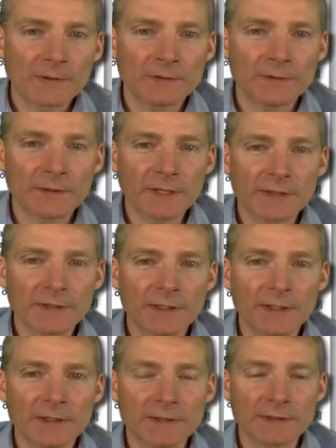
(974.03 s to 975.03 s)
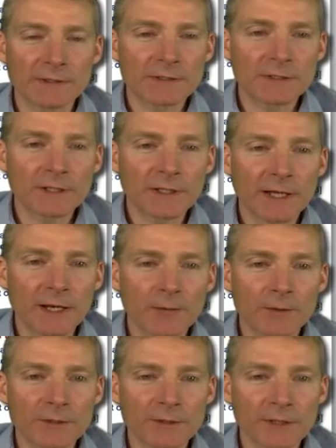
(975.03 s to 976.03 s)
look at these and just click on
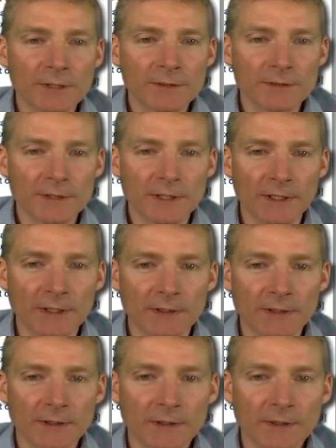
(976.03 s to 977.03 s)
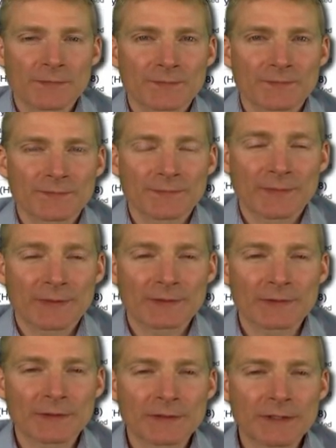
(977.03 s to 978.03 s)
what you're interested in.
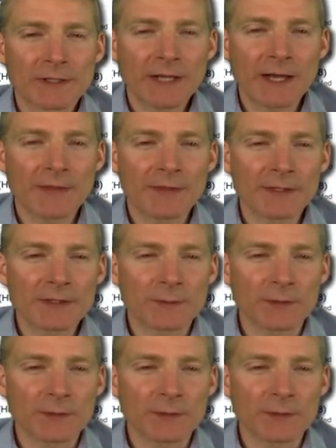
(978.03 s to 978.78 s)
So let's click on this